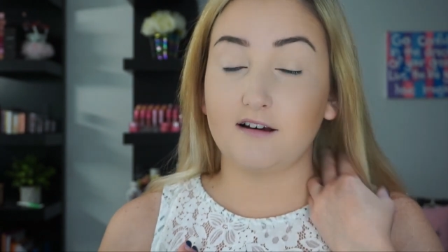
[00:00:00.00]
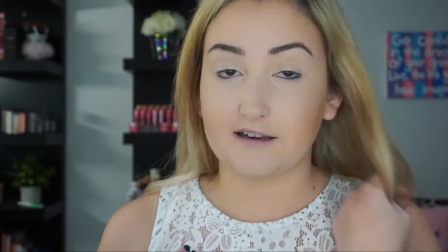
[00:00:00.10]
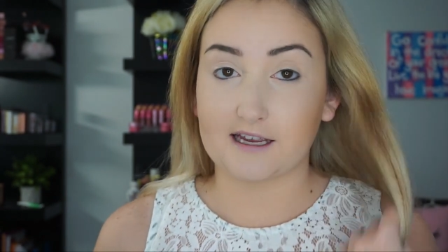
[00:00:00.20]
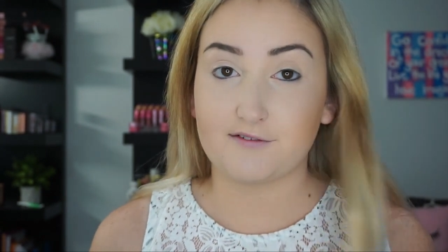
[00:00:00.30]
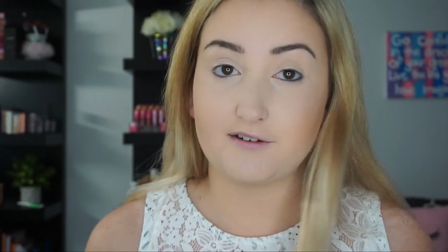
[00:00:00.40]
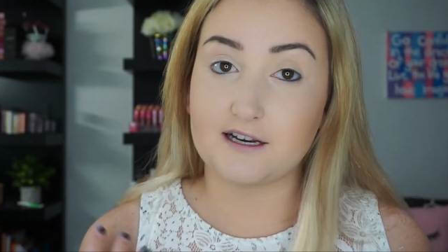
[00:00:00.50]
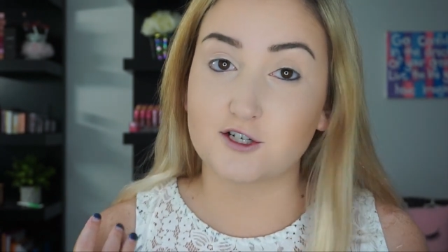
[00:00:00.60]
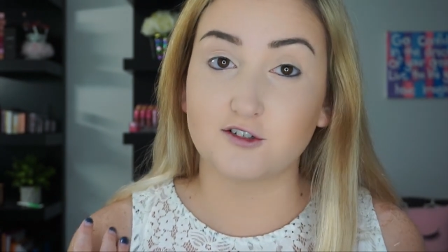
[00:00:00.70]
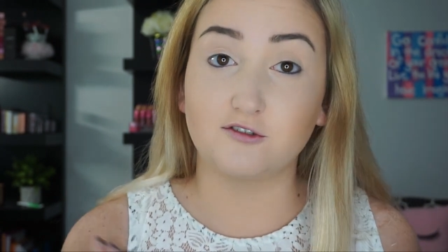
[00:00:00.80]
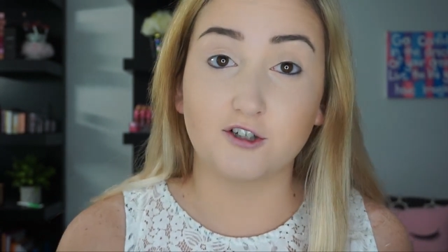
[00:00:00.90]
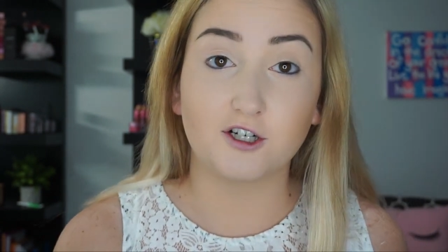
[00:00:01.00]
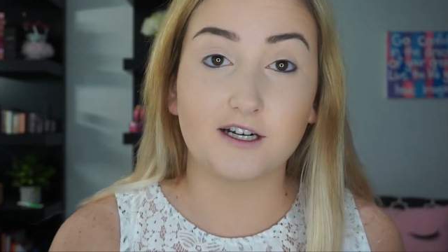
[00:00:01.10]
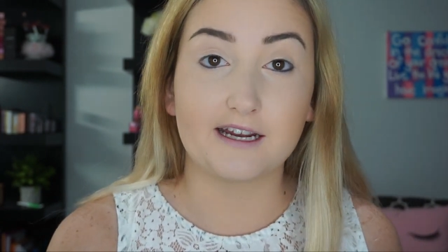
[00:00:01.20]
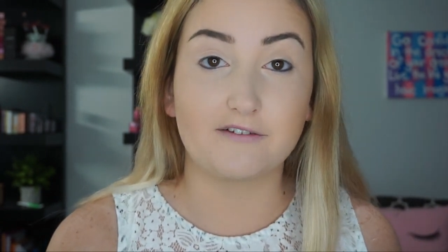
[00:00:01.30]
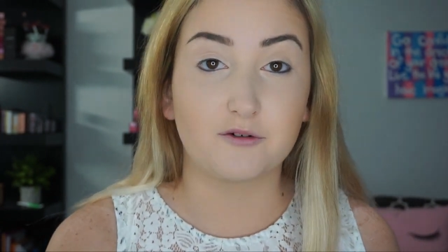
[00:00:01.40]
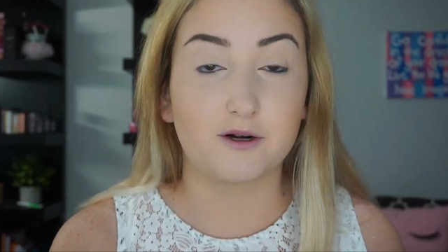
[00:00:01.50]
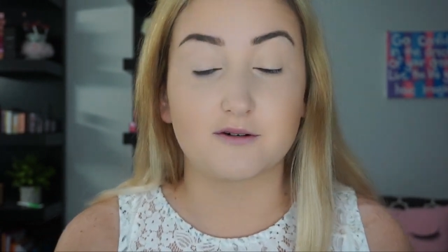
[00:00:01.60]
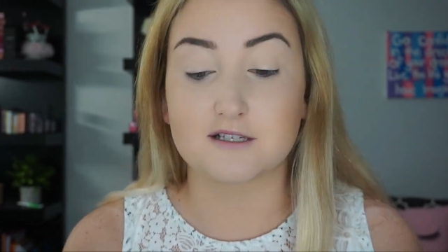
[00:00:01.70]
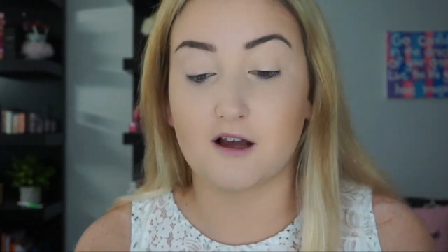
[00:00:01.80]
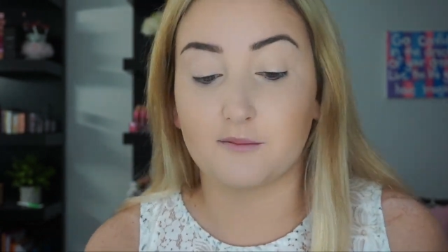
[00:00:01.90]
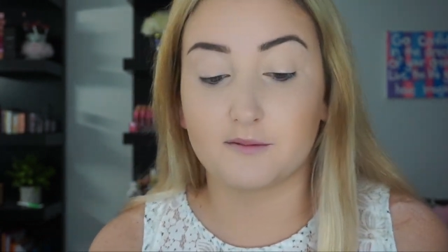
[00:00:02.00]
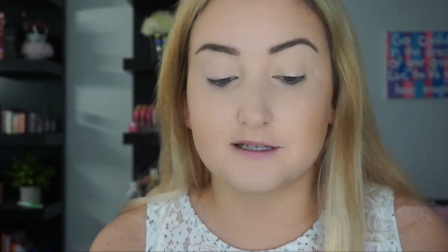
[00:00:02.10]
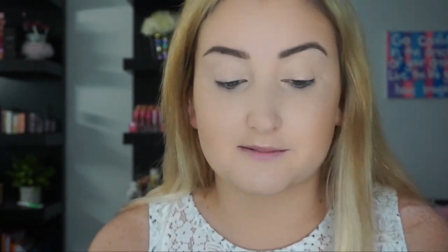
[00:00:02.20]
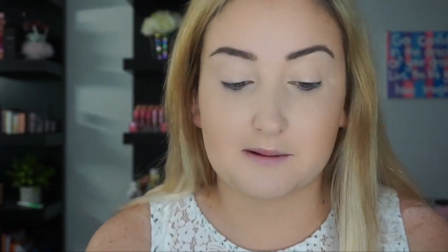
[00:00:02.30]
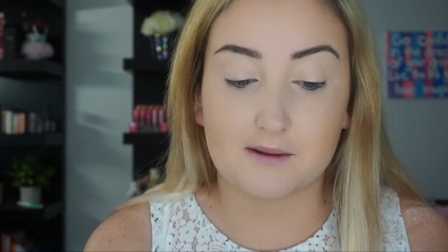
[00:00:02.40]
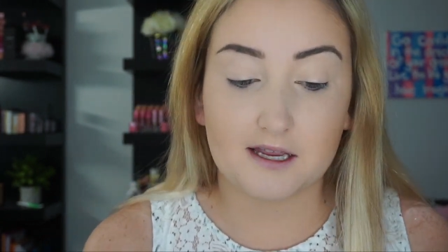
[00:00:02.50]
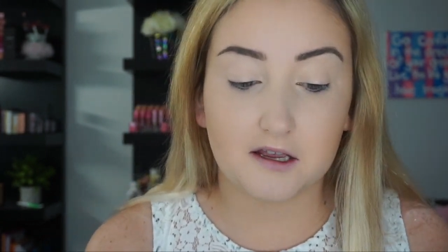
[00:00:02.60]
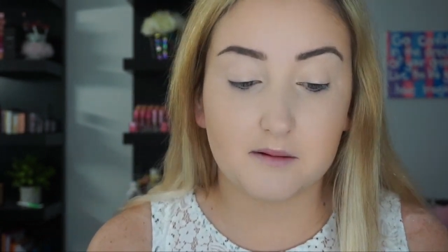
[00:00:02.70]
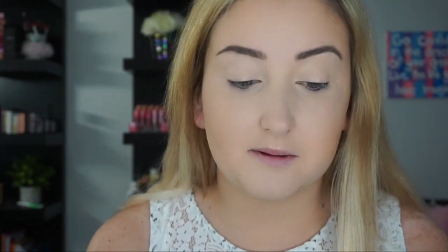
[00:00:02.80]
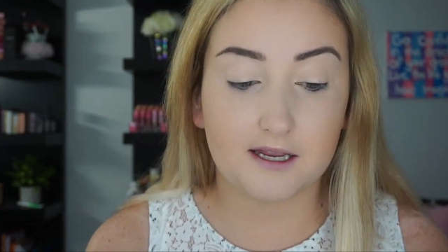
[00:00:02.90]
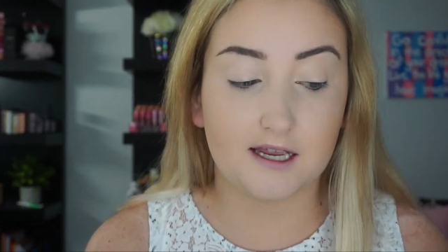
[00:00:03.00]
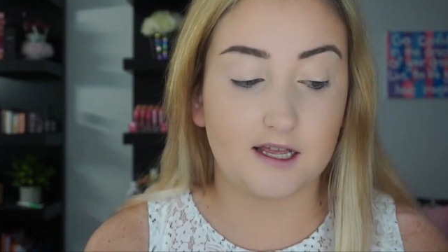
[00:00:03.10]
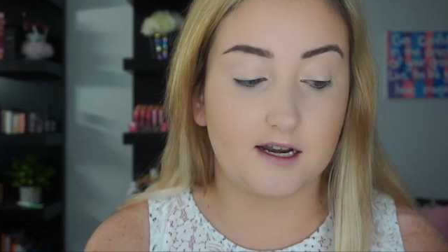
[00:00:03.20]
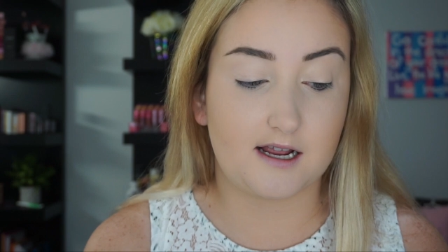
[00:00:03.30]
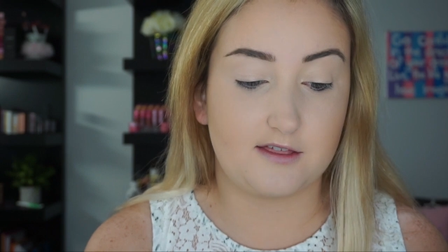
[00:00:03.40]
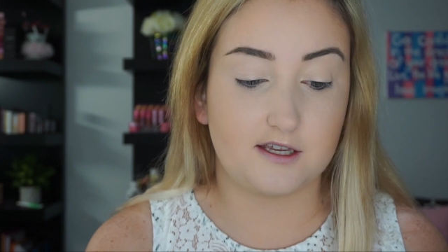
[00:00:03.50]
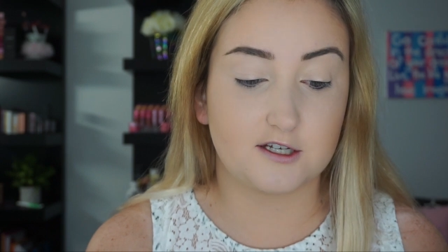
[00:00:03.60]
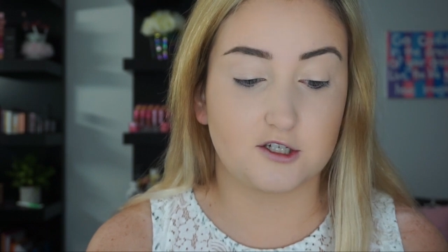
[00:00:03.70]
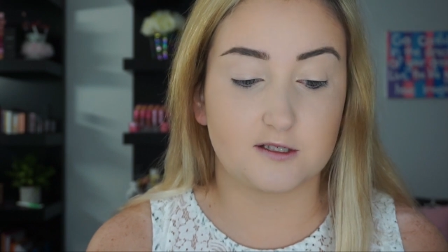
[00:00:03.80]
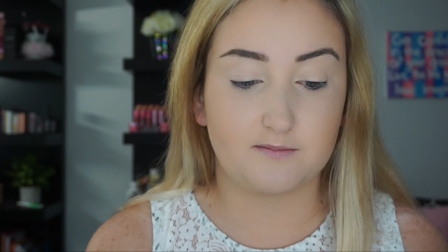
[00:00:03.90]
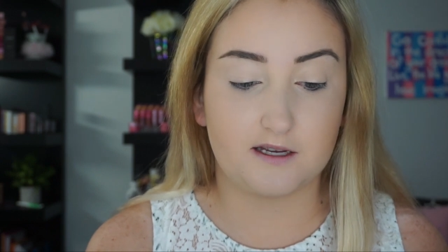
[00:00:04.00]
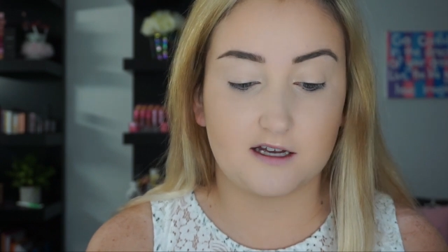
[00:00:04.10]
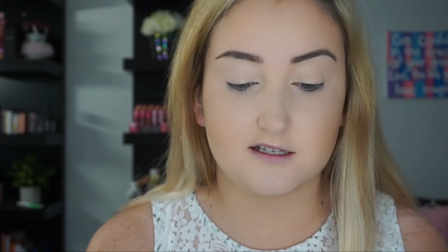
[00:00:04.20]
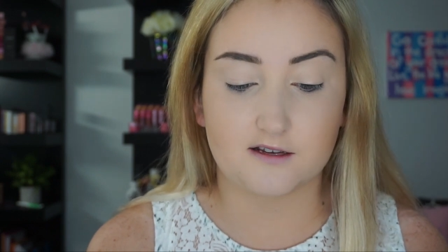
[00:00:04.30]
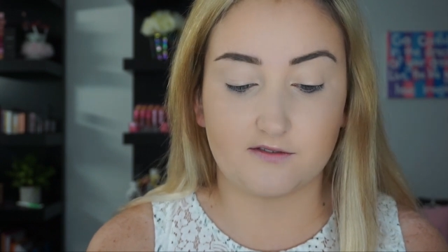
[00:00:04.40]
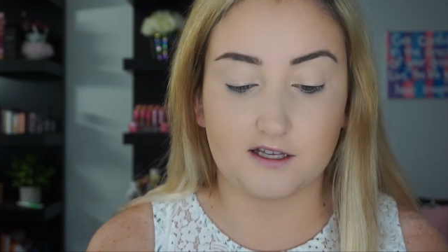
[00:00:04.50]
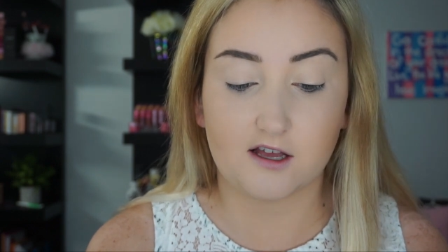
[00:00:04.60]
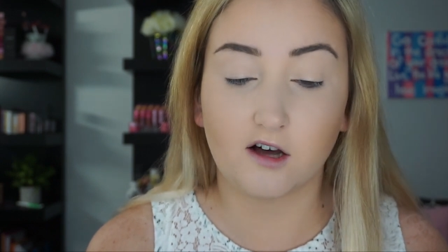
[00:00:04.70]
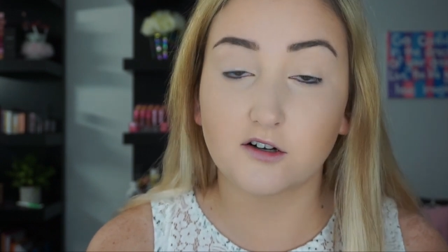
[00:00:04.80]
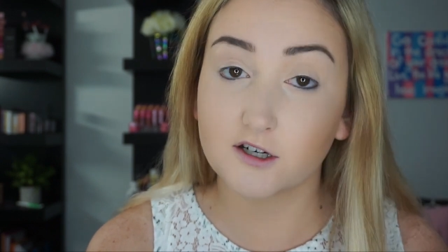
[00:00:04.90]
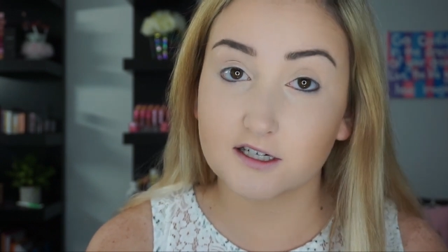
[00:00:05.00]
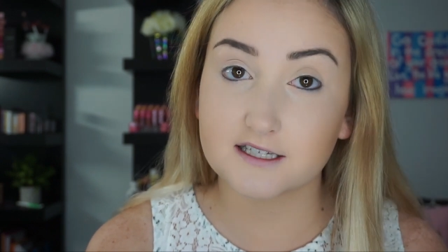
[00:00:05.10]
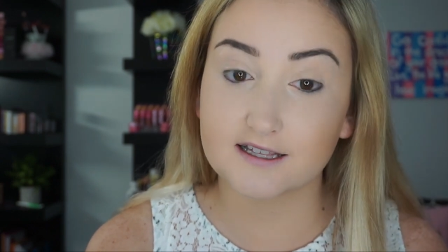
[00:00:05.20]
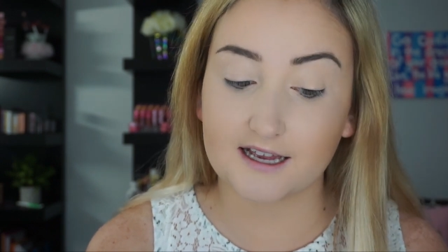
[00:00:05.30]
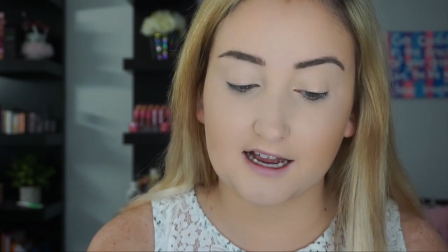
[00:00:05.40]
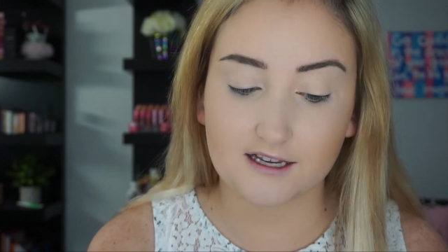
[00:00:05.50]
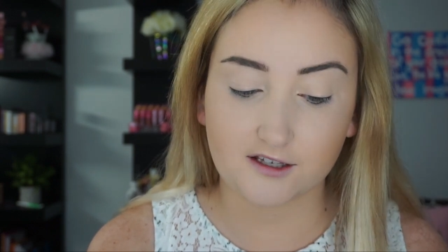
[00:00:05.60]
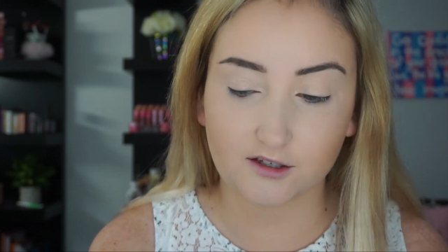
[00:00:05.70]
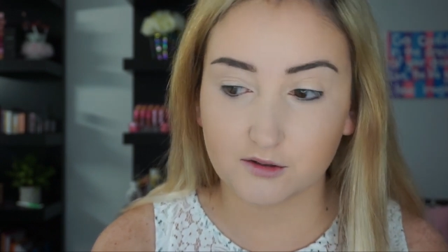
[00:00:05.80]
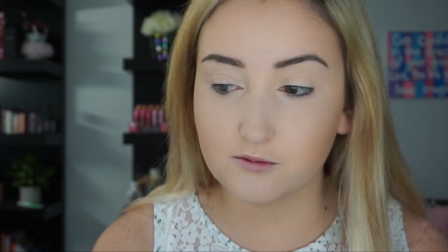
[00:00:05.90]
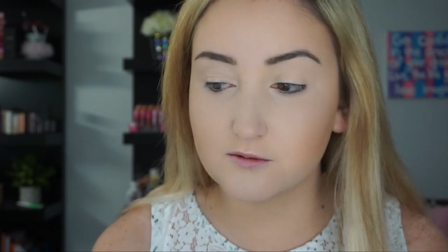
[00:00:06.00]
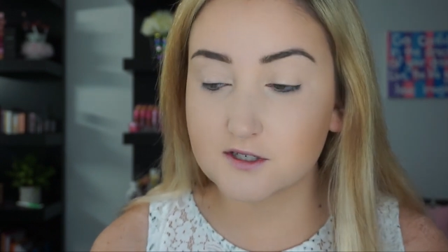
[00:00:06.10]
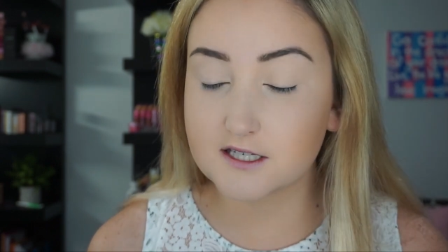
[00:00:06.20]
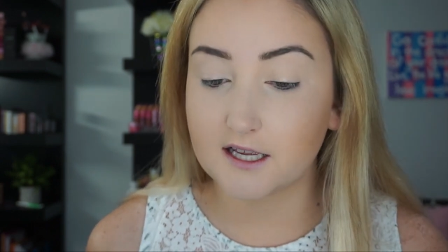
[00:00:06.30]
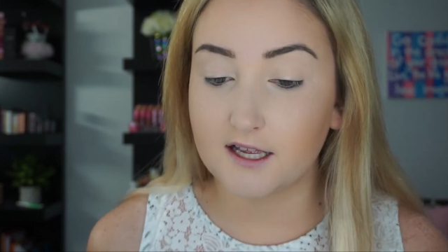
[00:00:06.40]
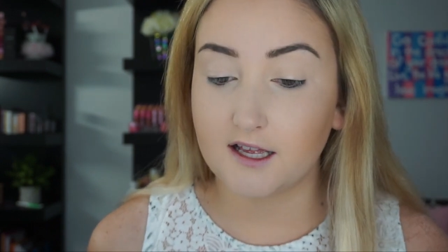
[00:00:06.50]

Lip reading: like a finished look, everyone always compliments my makeup, and I think it's just because of the colors that I use.